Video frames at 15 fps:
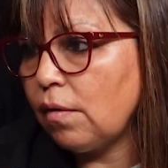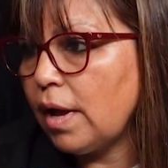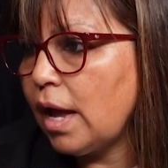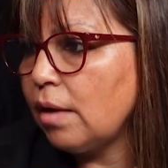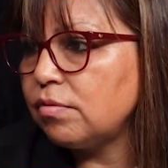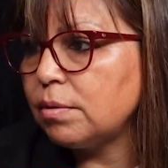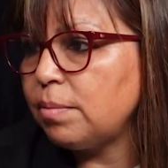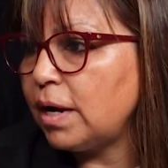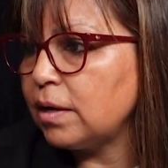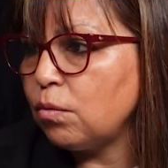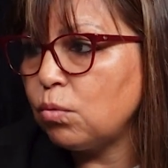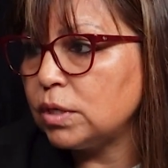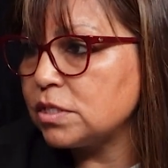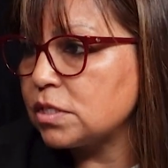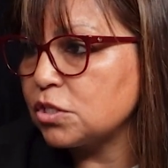Everybody
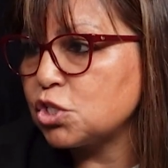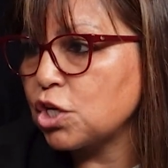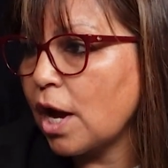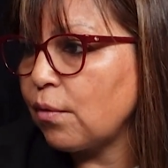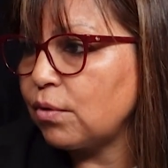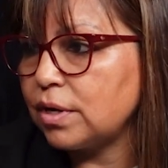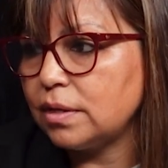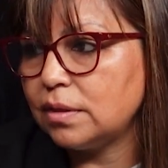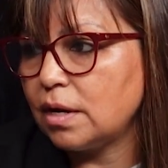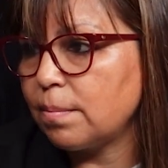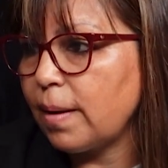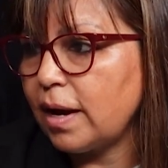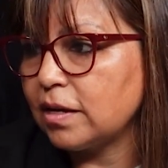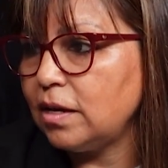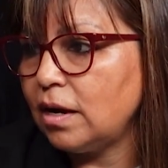wants a shower in their
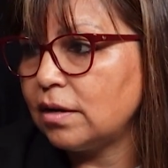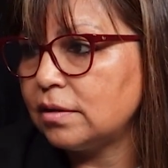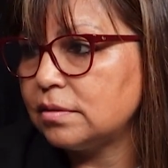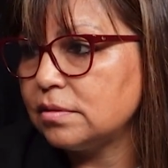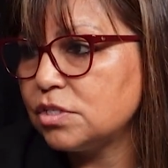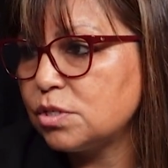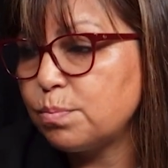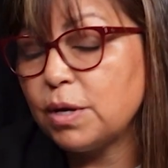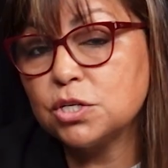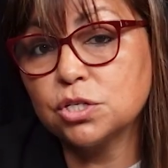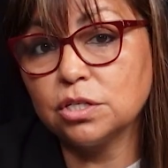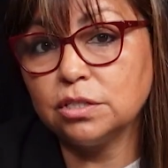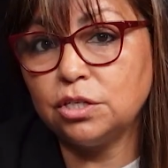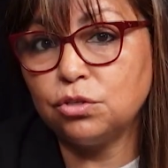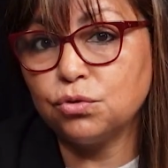backyard,
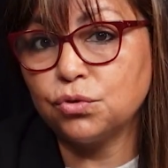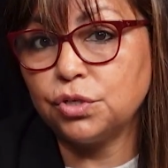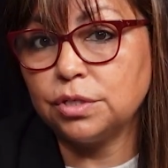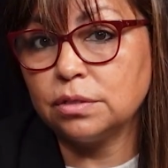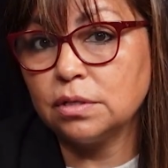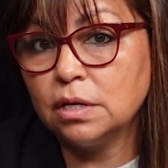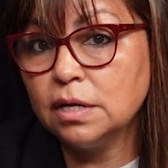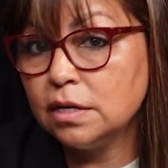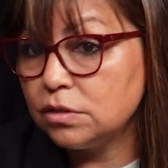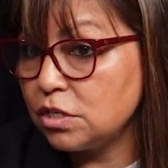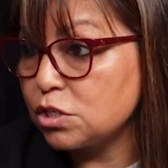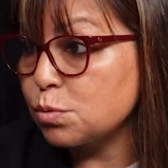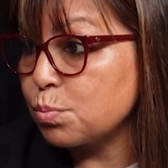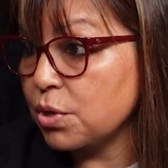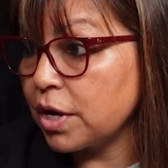especially during the
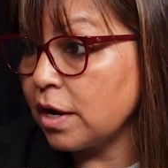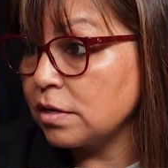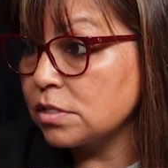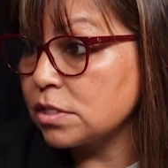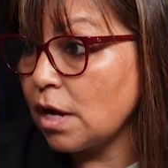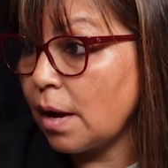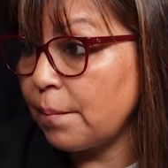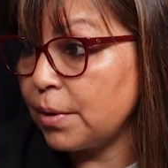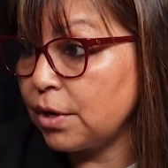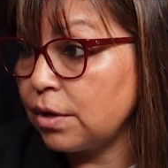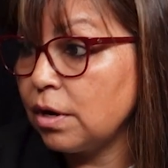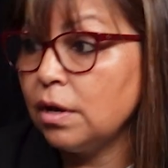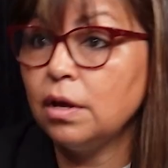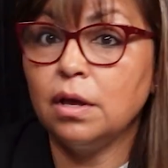spring and summer.